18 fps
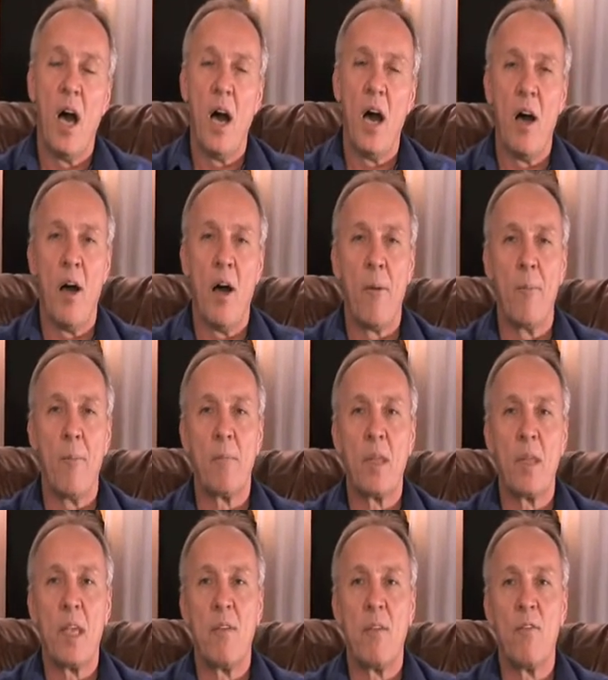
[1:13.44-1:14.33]
um,
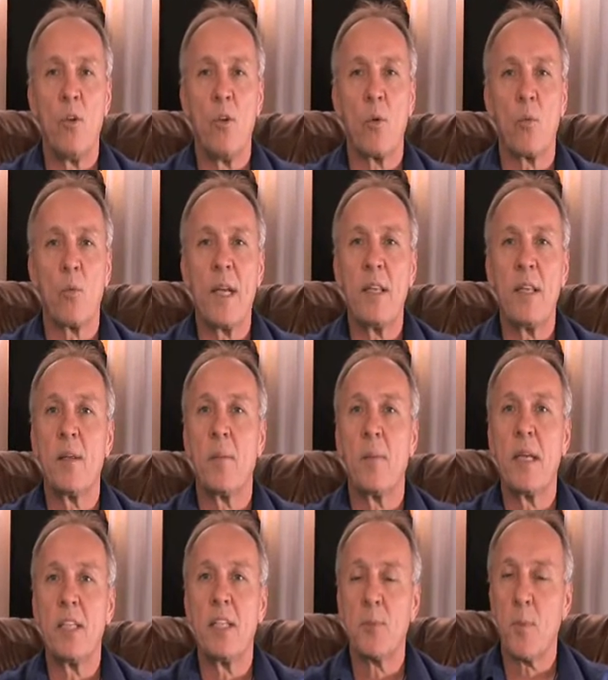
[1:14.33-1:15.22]
if you'll read
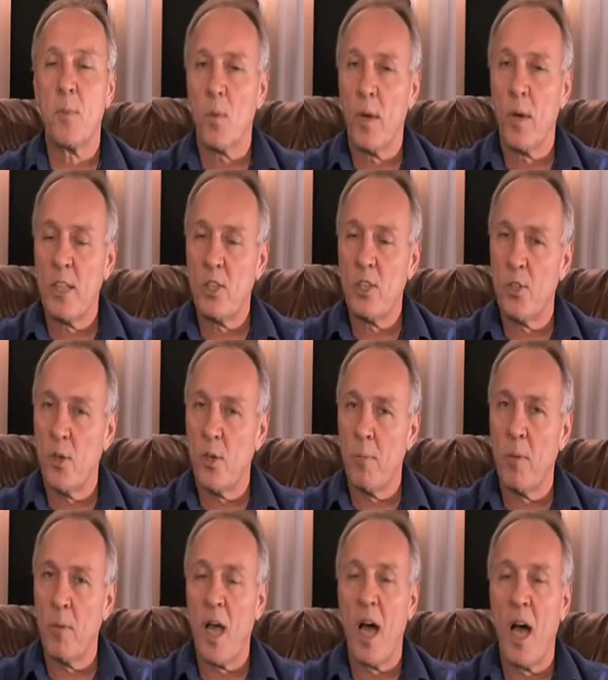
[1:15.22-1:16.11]
the inspirational
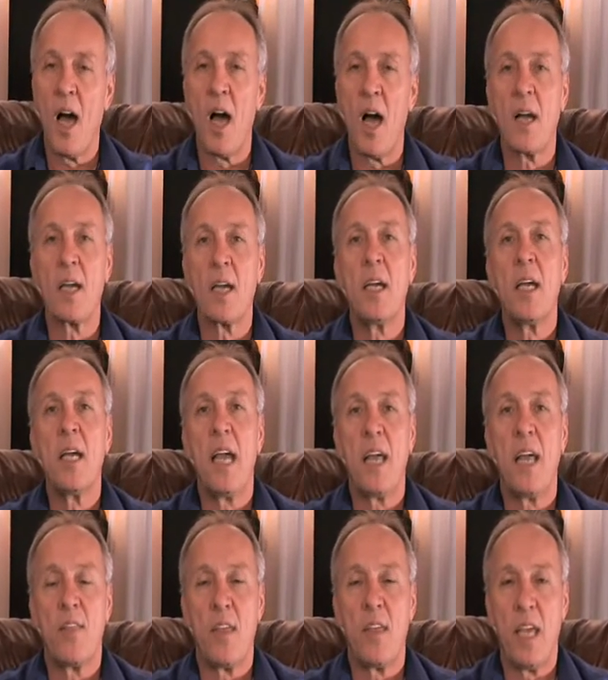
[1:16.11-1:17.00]
blog
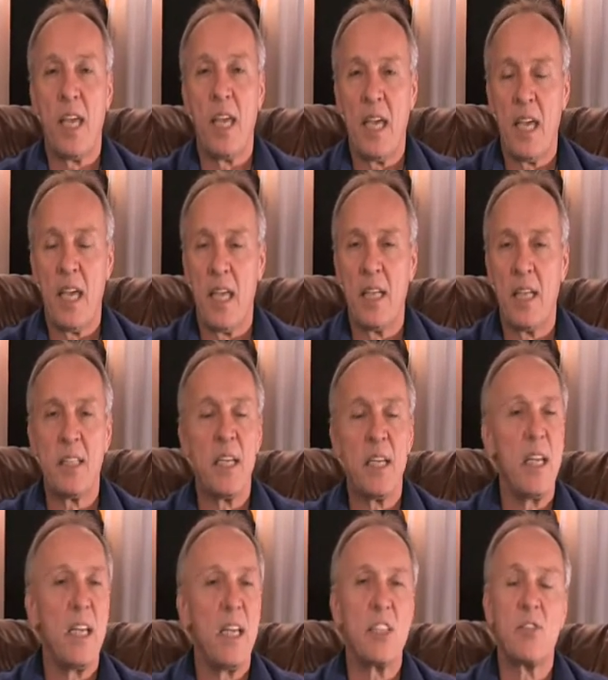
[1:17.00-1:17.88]
at the end,
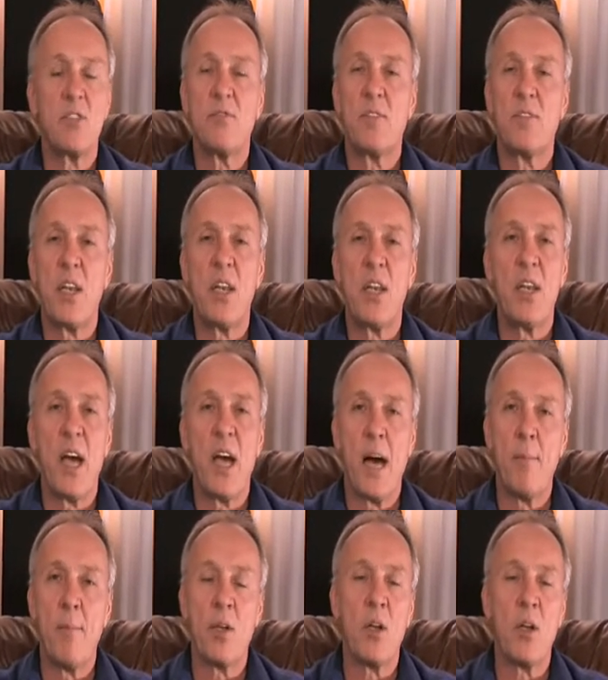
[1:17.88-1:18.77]
it's
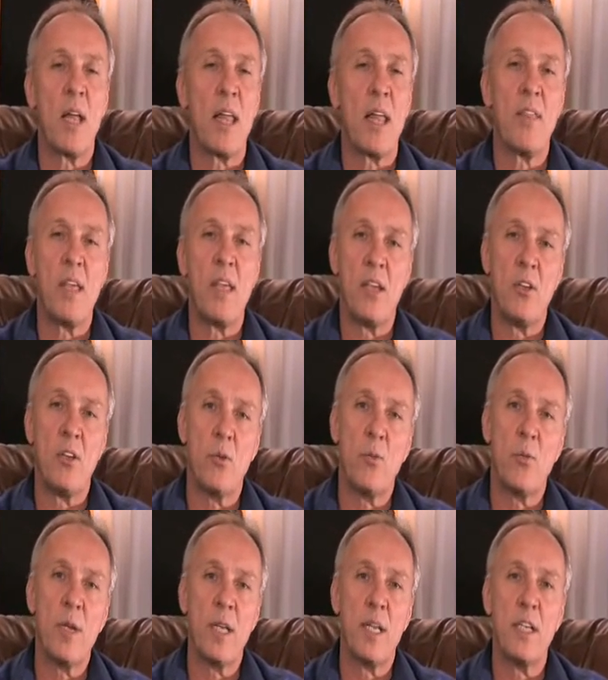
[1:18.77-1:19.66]
phenomenal. I think you'll
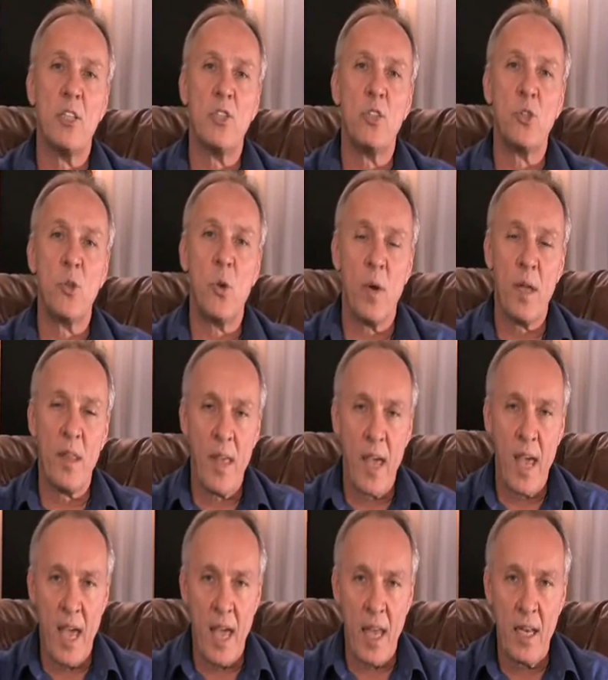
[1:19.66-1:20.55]
really enjoy
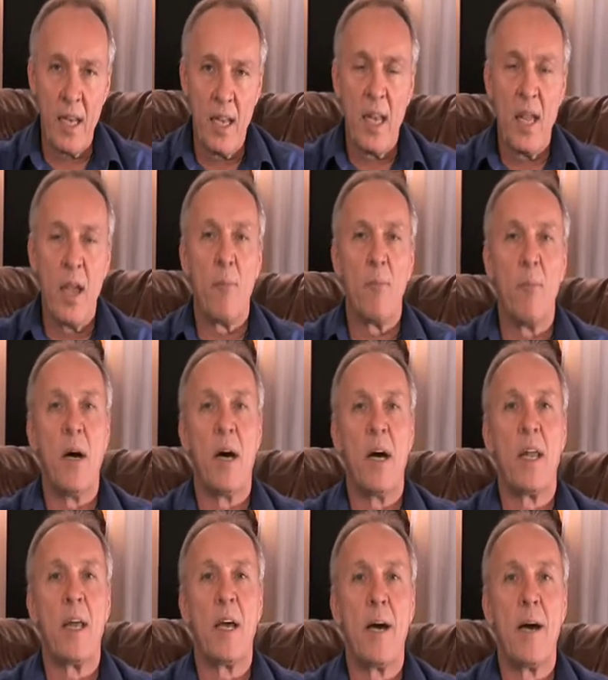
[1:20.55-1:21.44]
that.
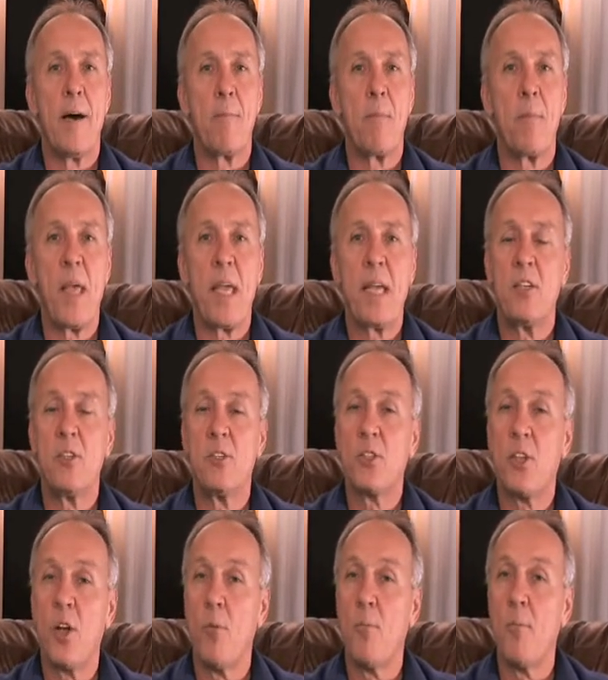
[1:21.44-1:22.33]
But uh, thank you
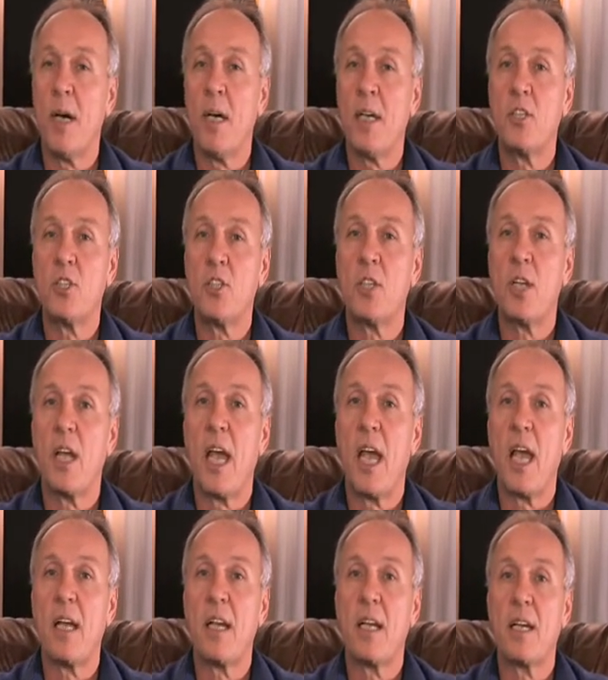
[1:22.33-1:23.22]
so much.
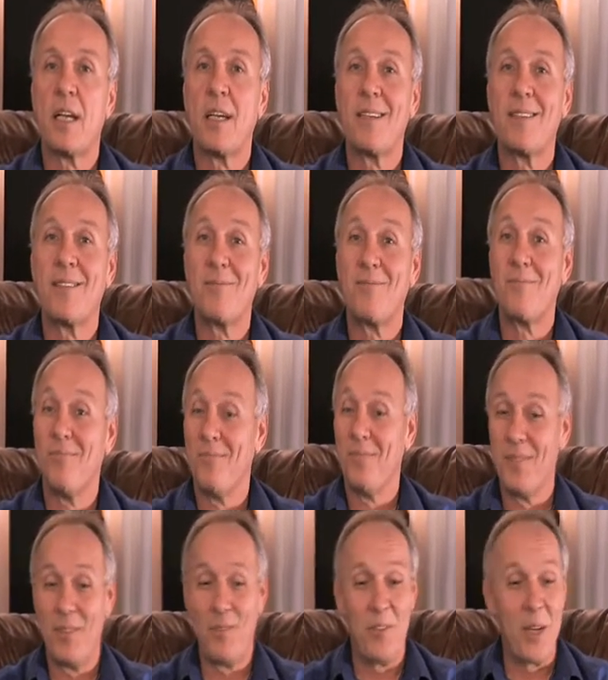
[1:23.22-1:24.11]

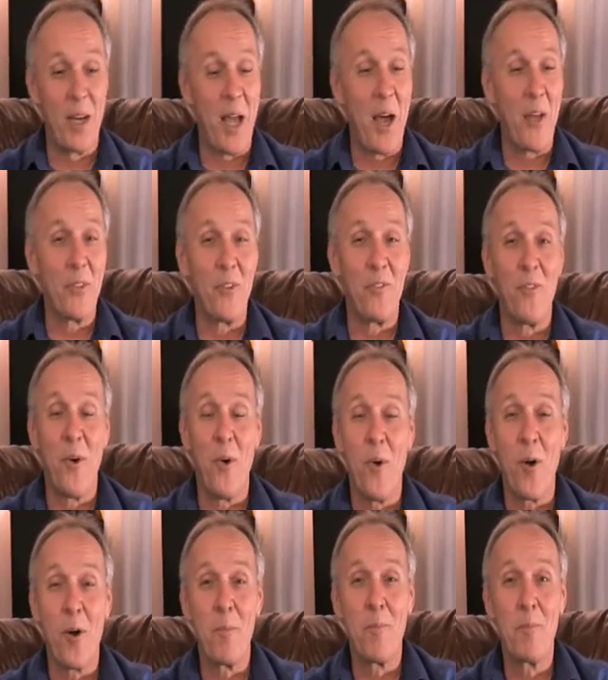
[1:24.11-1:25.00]
Fill out the
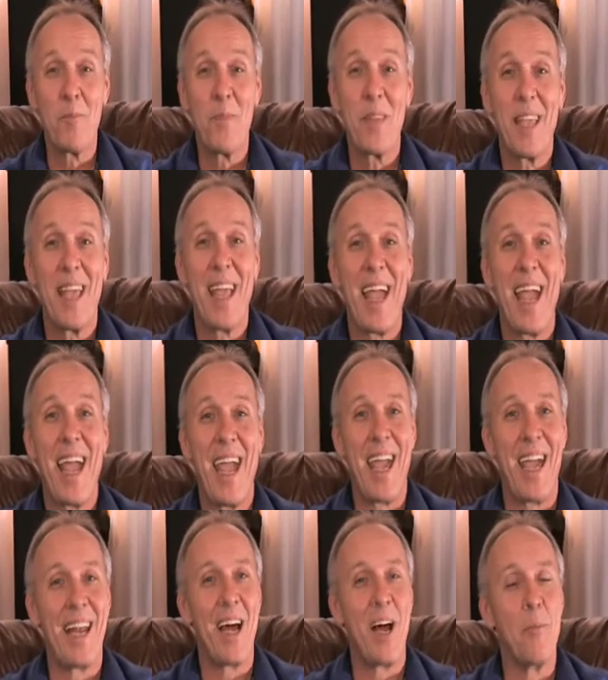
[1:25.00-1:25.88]
form,
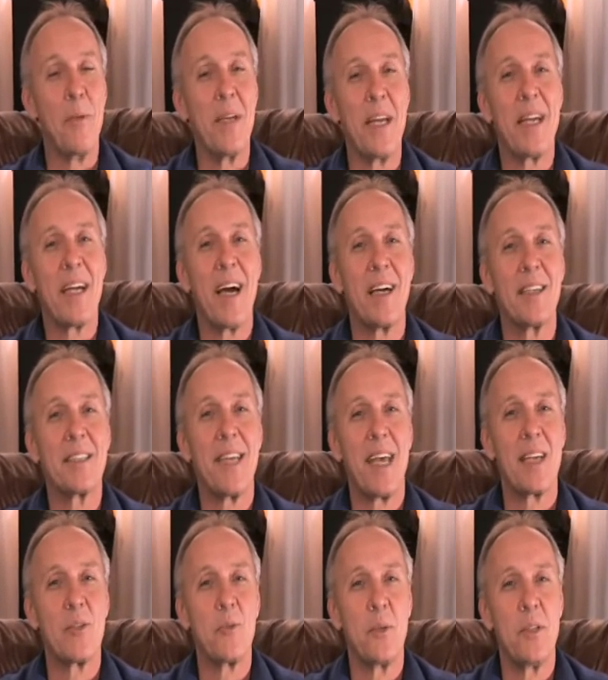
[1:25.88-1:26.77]
and I'll be in
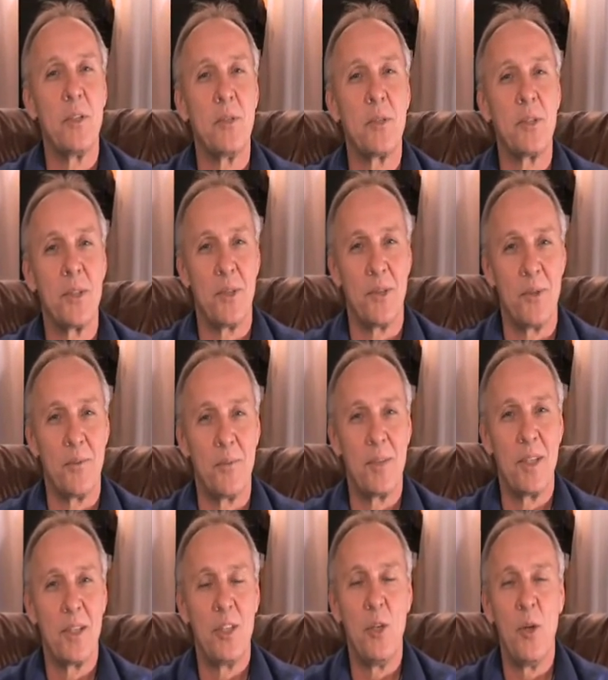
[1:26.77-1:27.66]
contact with you soon.
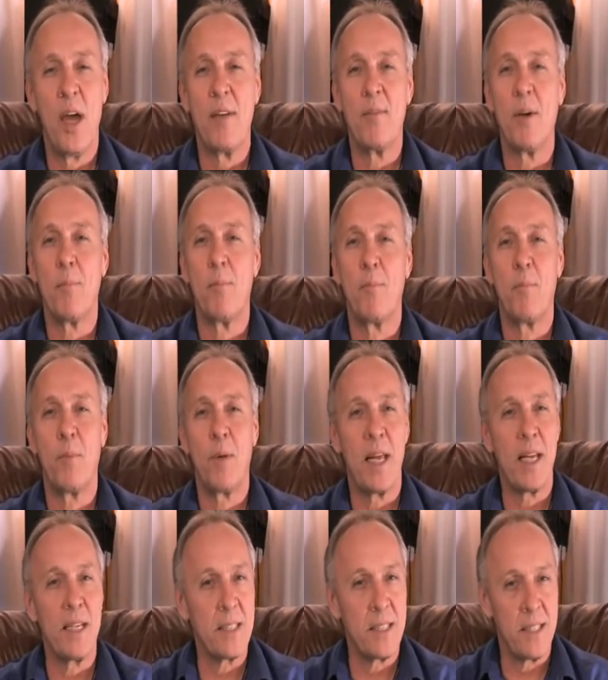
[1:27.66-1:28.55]
You have a
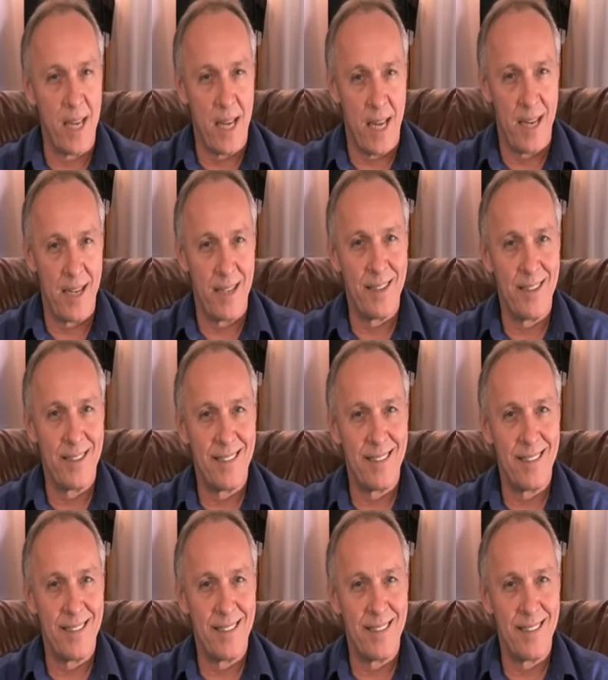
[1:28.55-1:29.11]
blessed day.